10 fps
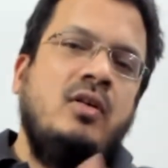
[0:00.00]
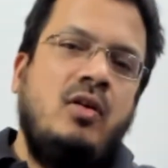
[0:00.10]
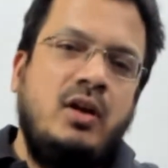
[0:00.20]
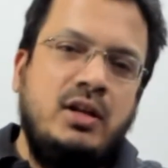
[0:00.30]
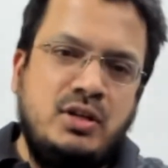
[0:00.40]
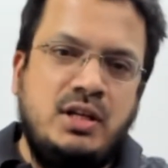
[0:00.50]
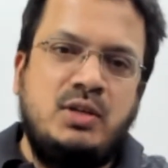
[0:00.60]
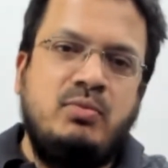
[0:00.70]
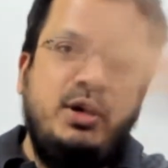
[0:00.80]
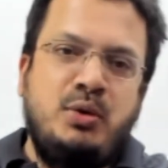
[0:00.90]
All
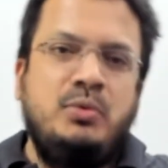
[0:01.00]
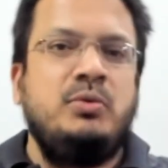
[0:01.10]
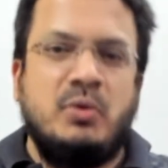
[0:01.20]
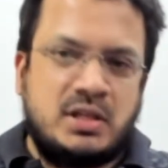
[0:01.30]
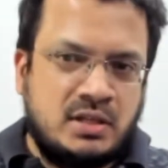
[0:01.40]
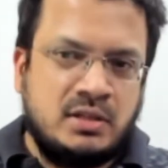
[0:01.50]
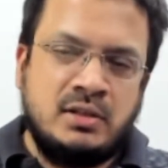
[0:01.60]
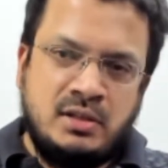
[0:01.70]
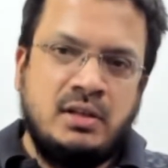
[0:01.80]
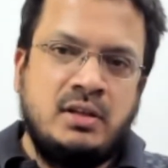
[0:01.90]
engineers went to US.
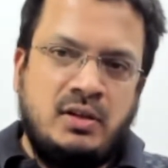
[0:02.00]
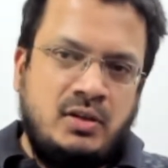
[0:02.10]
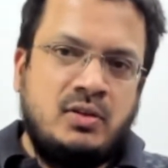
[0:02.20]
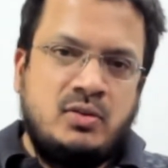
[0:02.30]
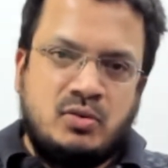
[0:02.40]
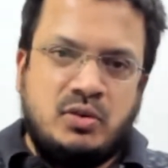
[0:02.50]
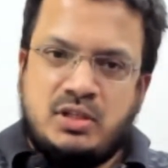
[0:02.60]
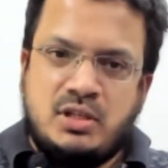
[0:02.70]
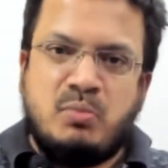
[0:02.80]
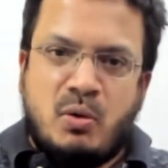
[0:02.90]
So this
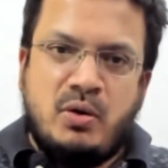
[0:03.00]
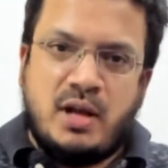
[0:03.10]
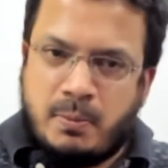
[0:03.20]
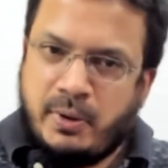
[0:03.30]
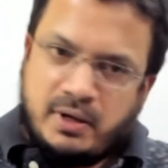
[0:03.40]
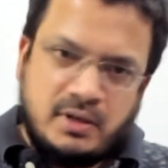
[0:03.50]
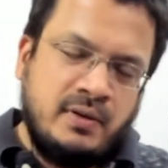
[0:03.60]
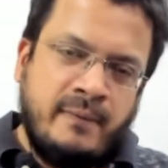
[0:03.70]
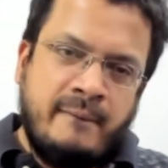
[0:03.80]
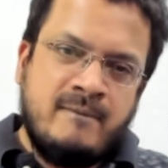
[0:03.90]
is bound to happen.
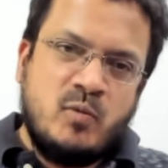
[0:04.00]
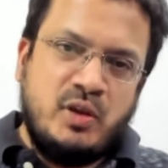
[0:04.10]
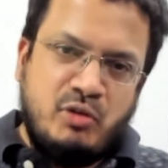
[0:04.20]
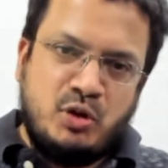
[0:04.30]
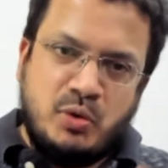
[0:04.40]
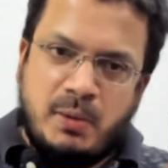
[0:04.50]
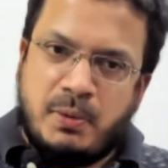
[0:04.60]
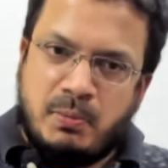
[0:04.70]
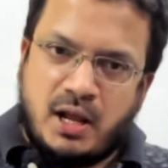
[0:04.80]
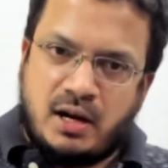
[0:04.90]
Even today
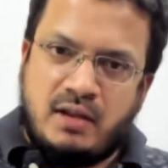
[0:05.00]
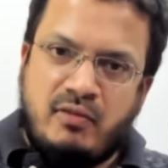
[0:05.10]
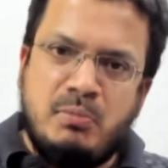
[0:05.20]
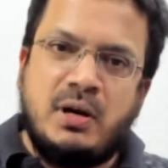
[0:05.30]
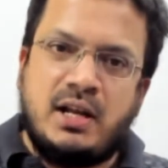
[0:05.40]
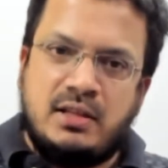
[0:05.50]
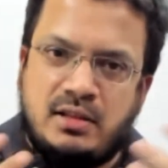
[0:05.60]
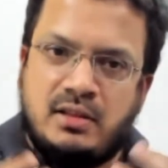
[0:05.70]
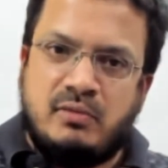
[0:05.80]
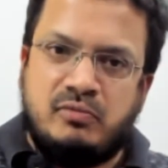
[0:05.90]
people are leaving, but I
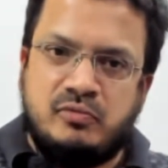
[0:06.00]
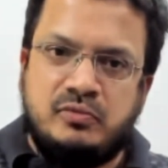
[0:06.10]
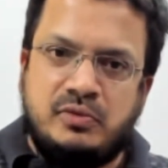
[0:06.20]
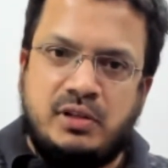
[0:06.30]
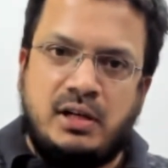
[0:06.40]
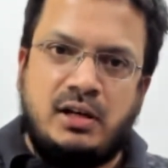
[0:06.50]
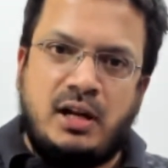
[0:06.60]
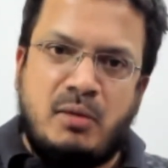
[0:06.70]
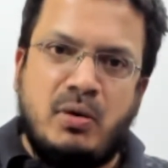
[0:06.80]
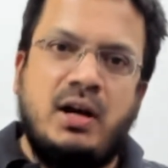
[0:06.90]
think the
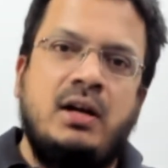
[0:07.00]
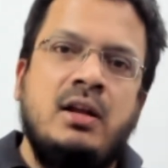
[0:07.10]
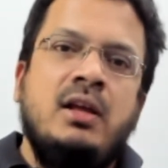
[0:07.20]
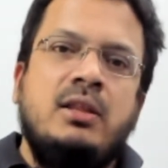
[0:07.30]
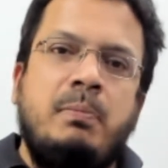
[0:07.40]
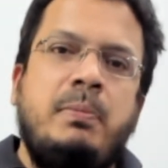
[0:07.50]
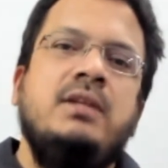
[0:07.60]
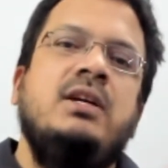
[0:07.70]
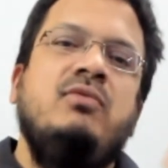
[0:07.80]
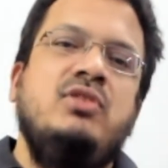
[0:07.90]
number at the
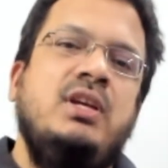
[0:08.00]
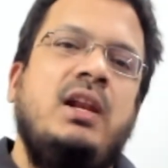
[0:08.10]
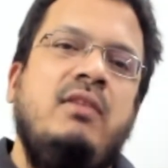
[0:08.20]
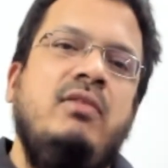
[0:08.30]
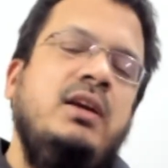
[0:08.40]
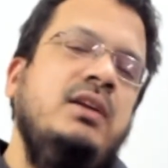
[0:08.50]
pace at which they are leaving